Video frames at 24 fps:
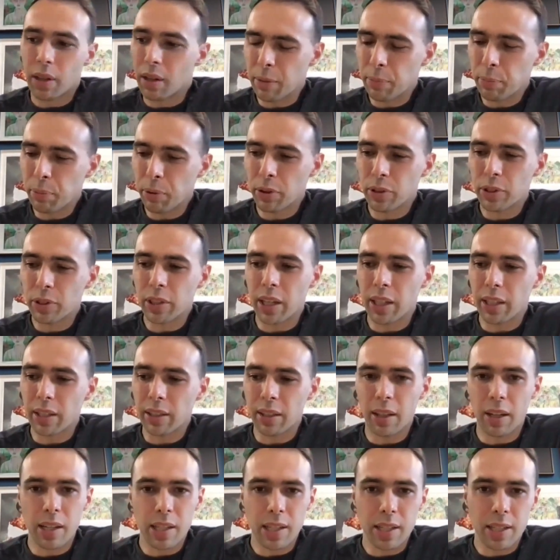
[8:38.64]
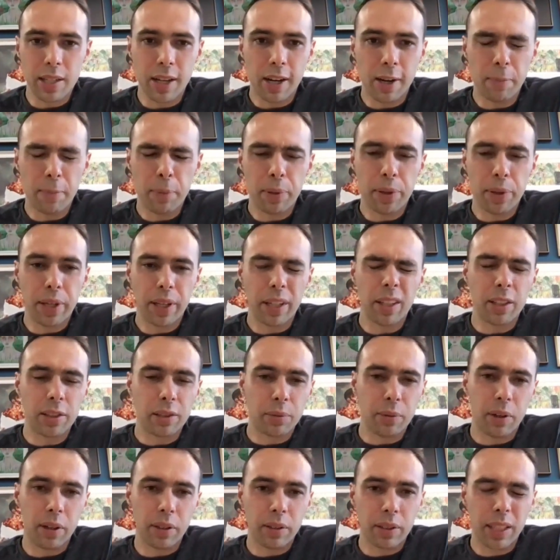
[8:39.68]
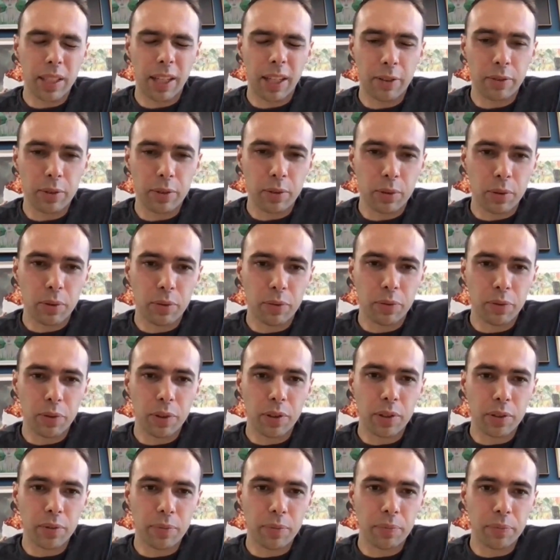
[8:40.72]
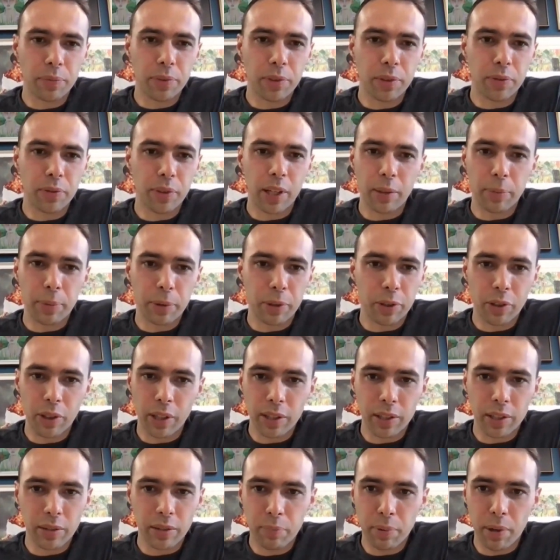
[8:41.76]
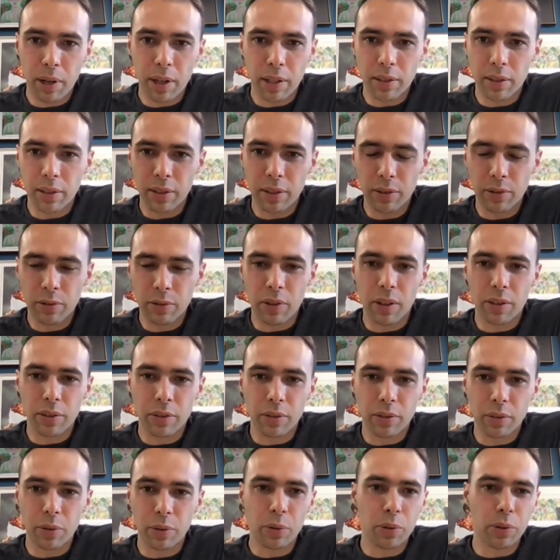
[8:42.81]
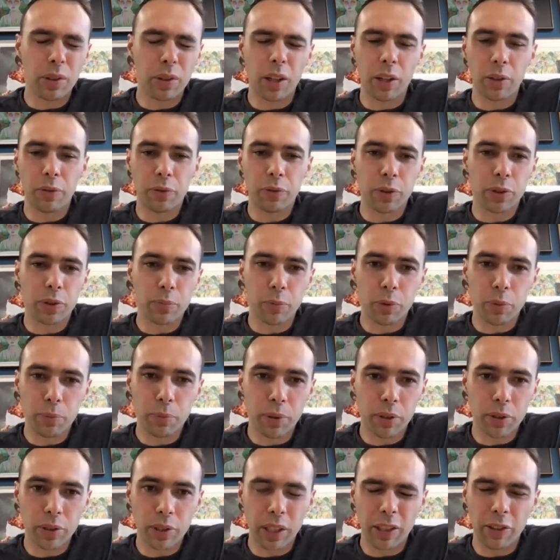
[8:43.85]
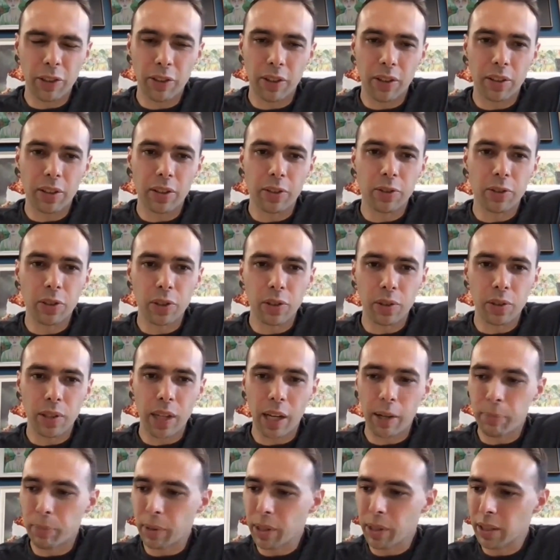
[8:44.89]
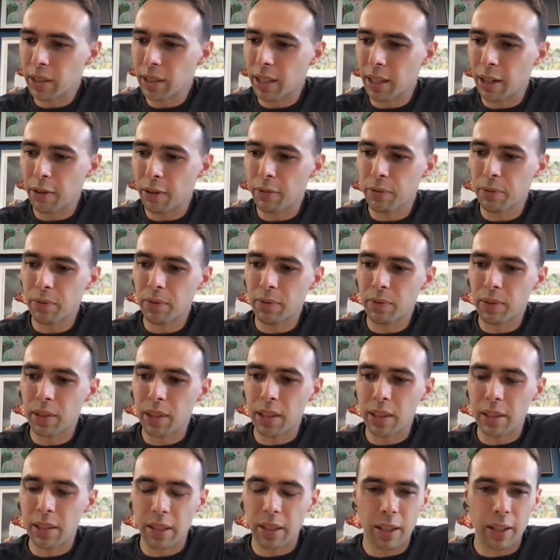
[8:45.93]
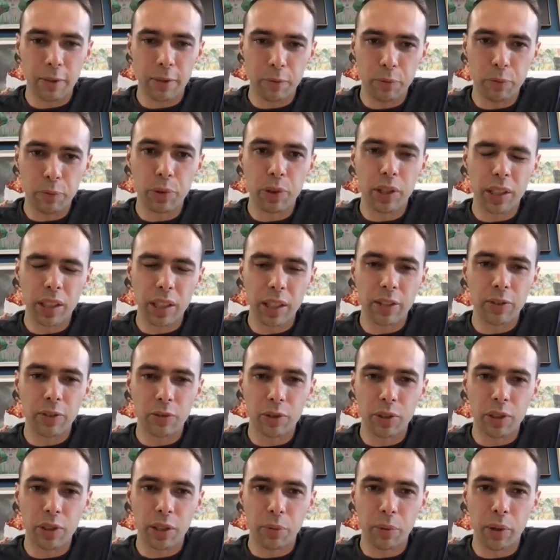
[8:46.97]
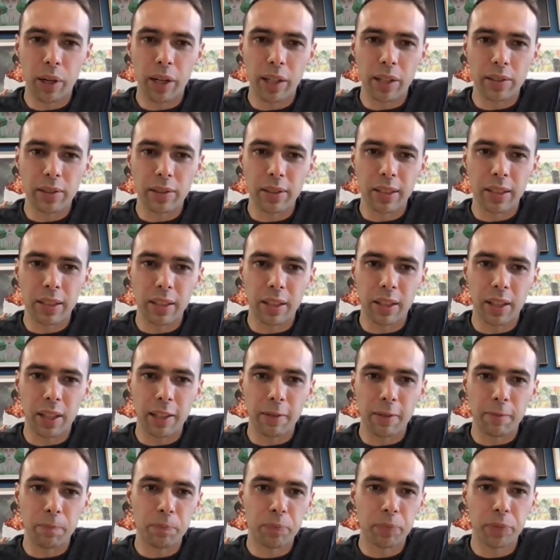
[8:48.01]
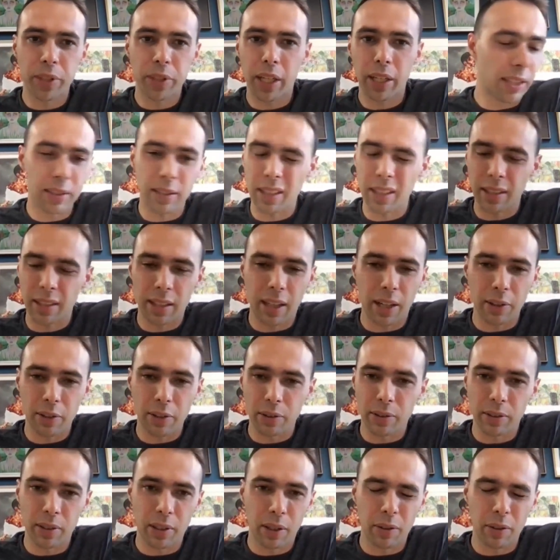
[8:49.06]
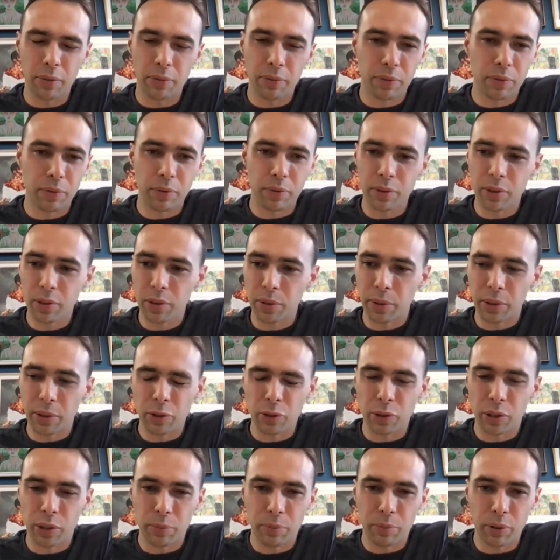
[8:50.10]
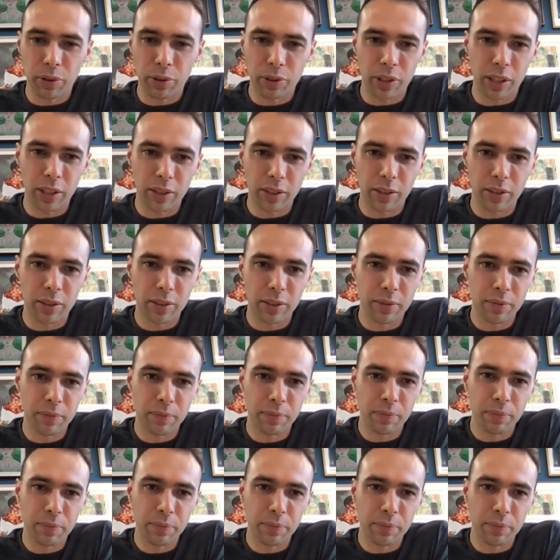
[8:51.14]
get a project lined up and then go to Arts Council for a Develop Your Creative Practice grant, or go for a small project grant and do that myself? These are like really interesting ways to test things out yourself and do interesting projects.